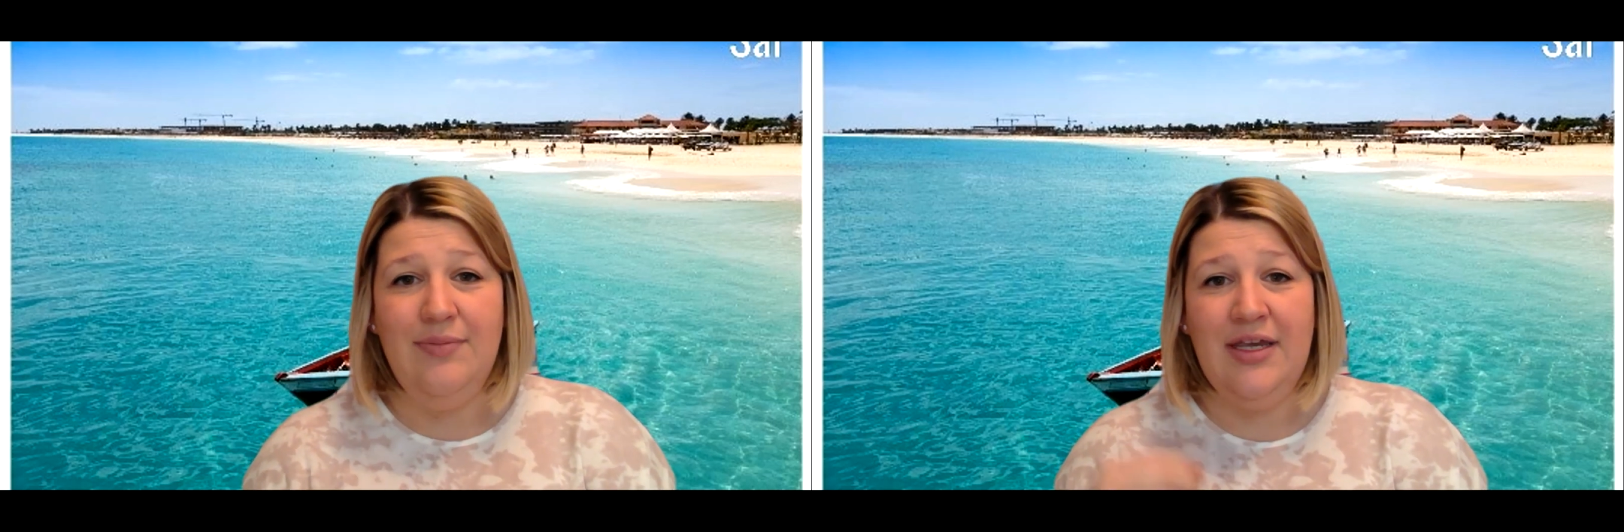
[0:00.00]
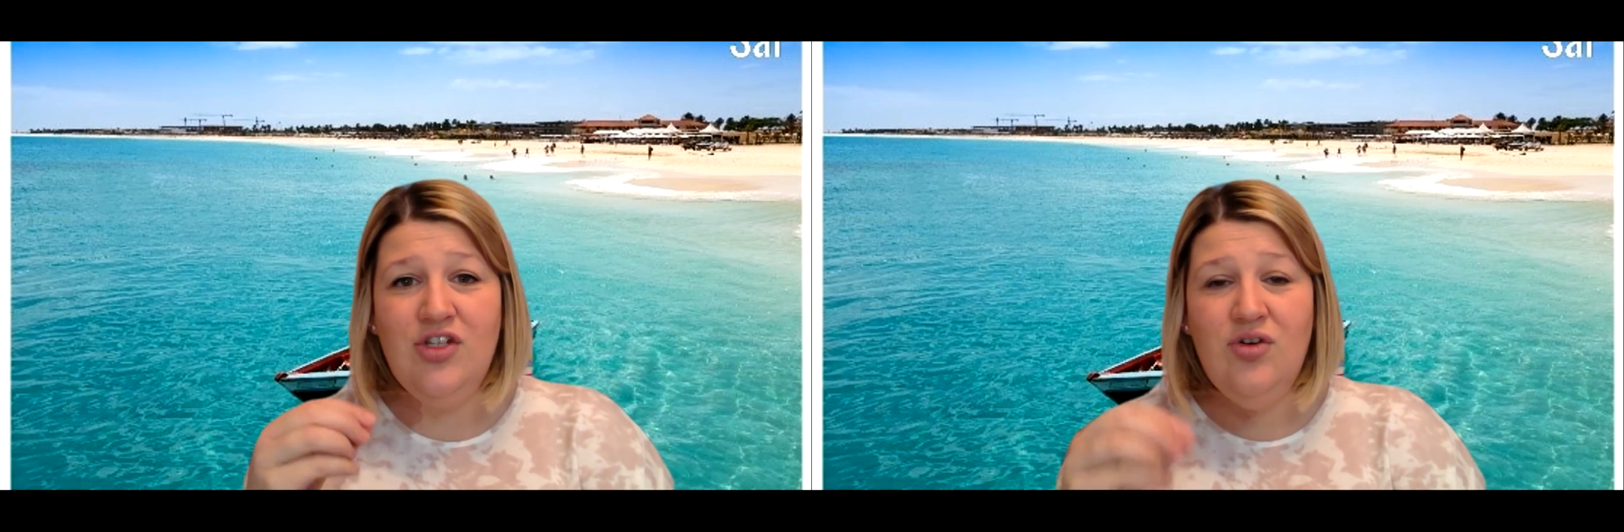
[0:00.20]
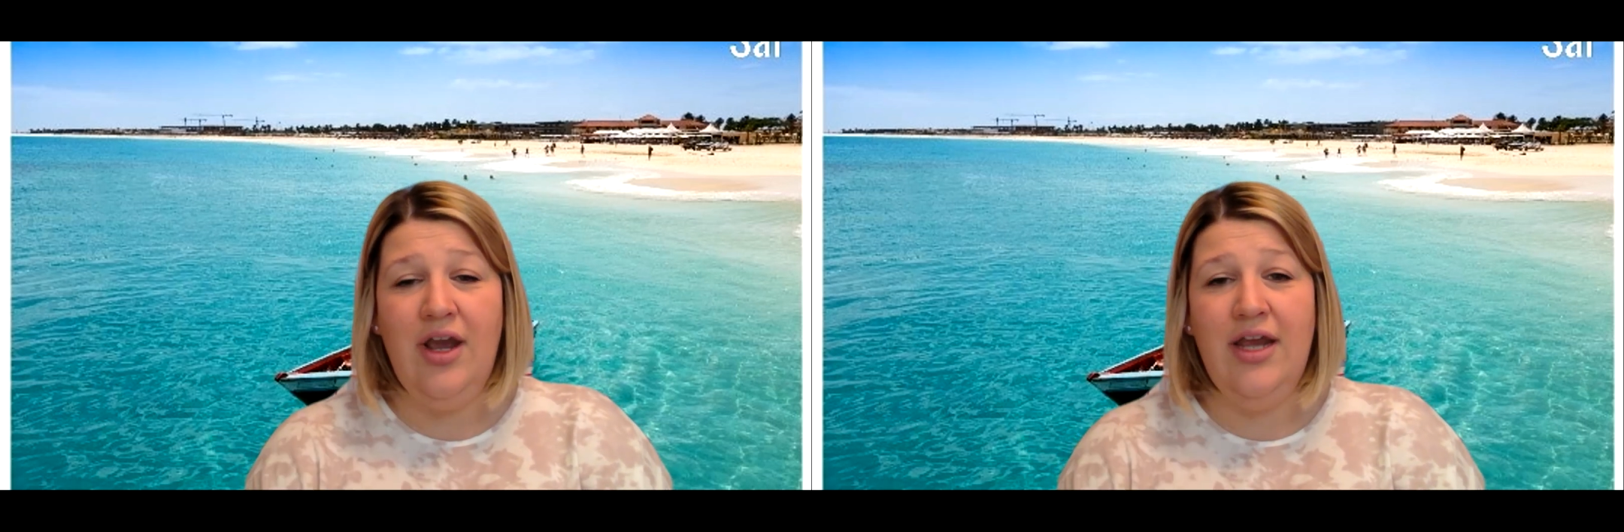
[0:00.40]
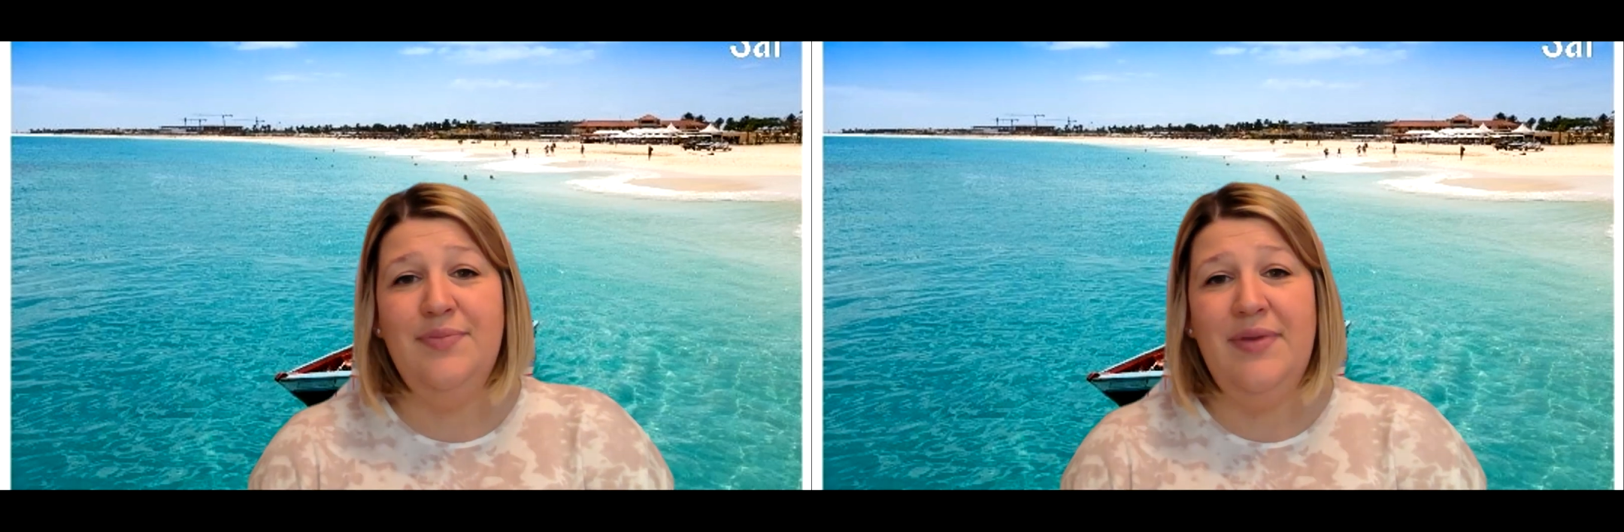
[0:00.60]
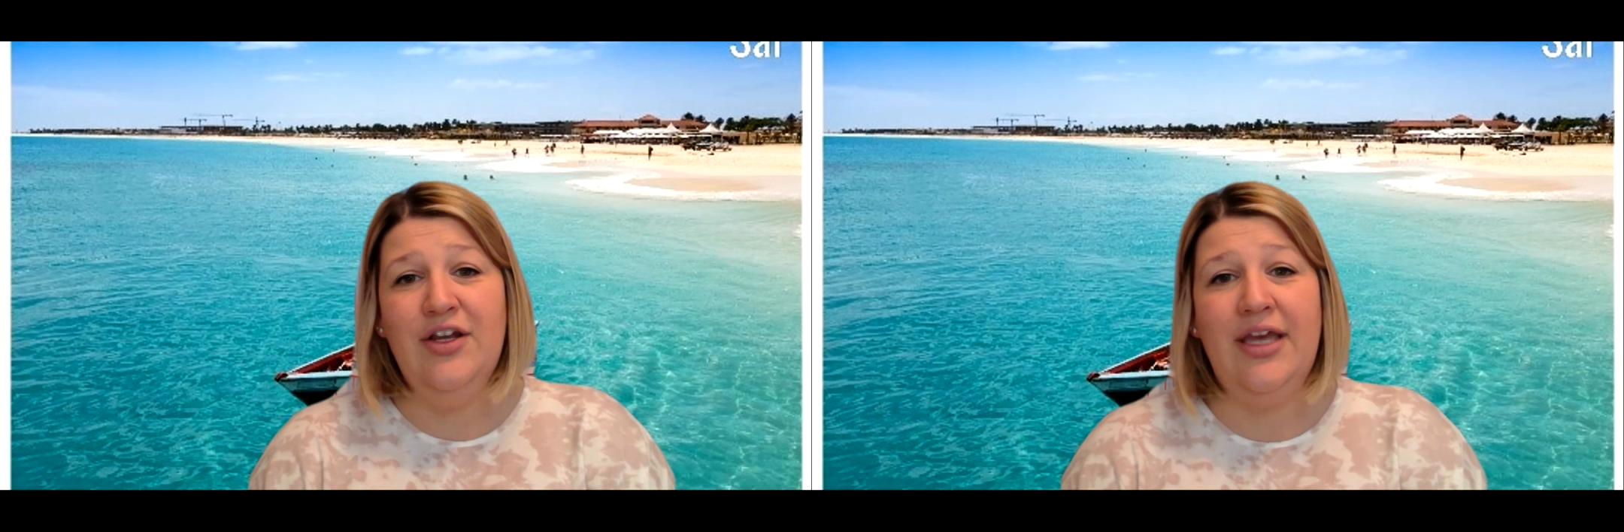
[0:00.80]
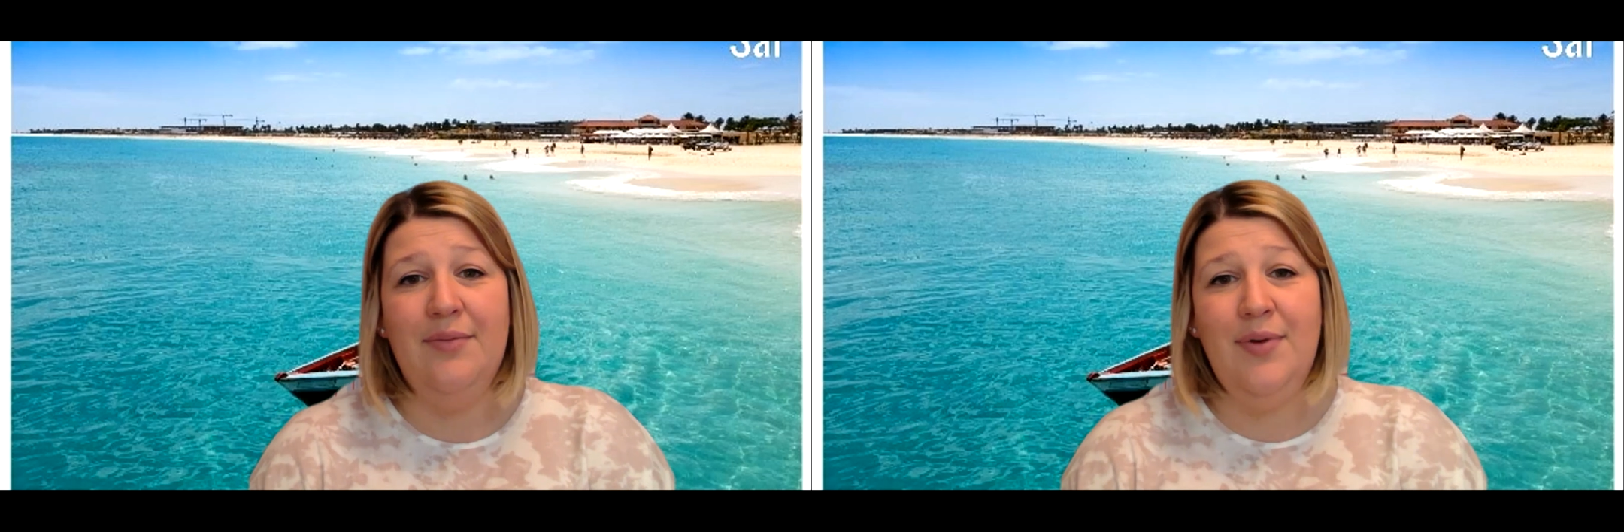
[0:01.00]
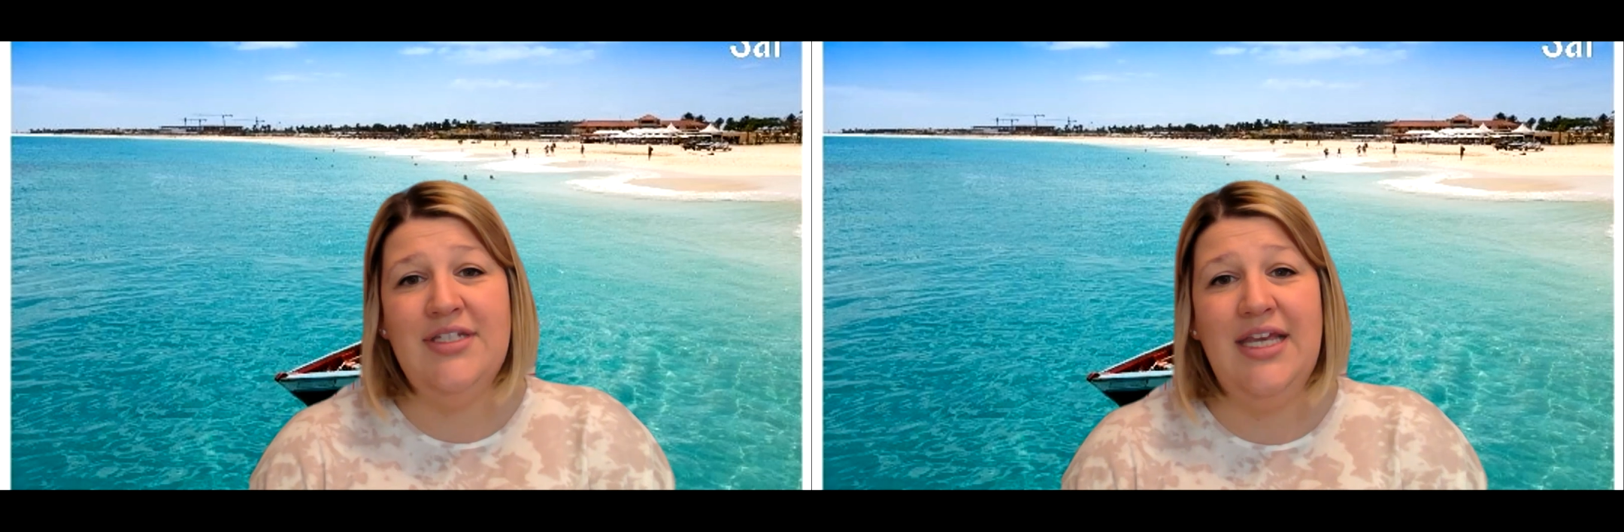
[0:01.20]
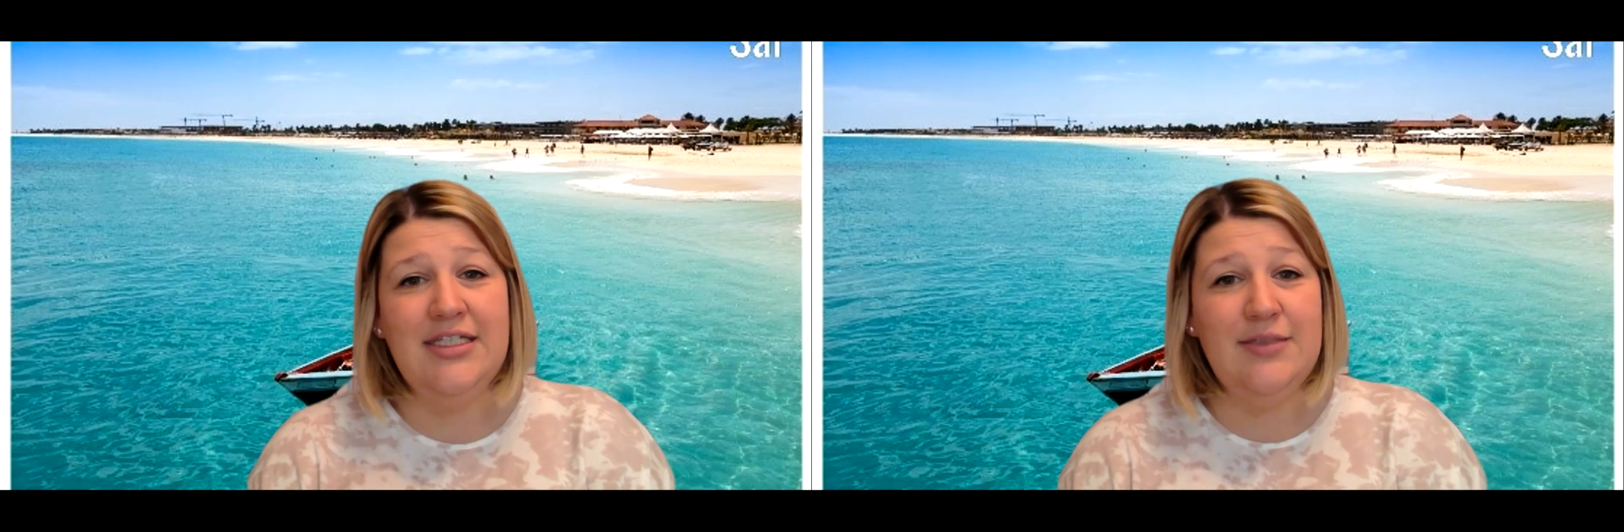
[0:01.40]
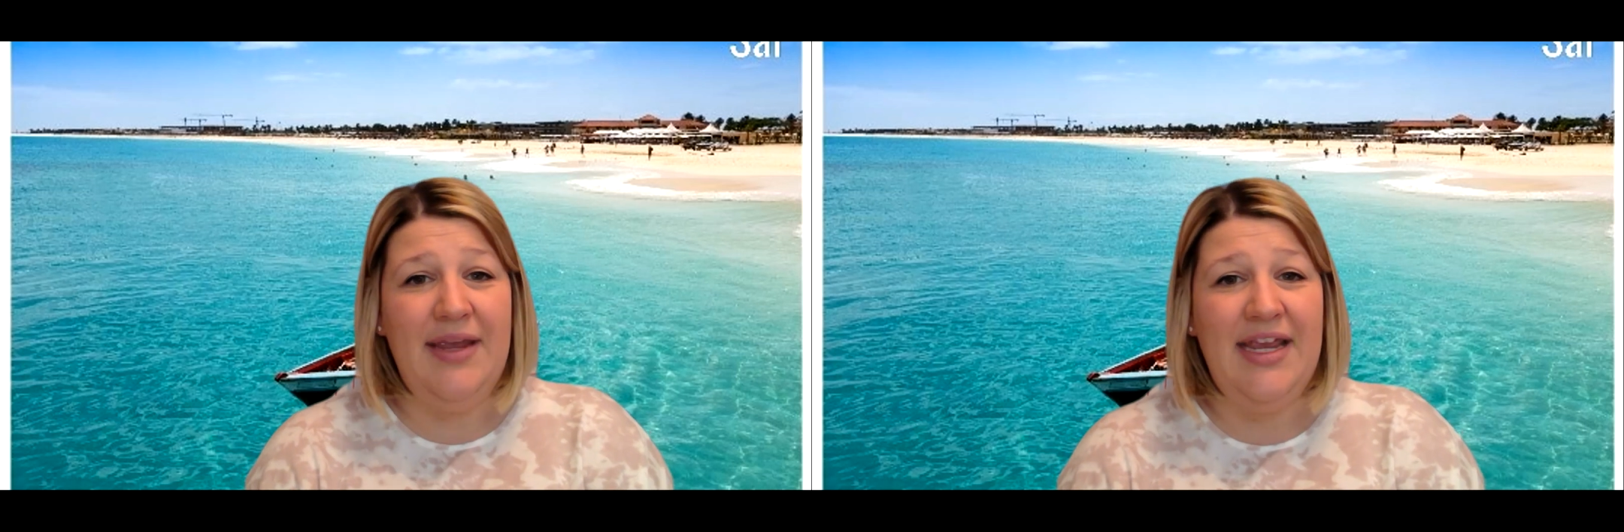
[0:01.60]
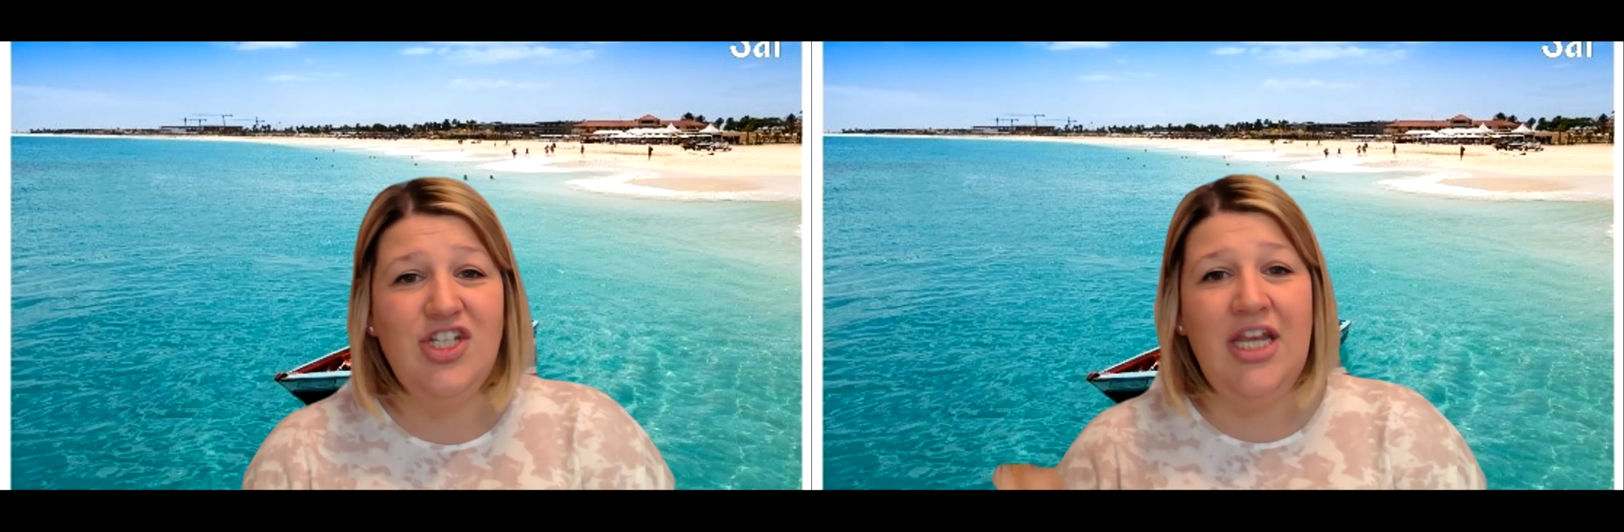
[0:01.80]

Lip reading: because you're going to be looking at putting speech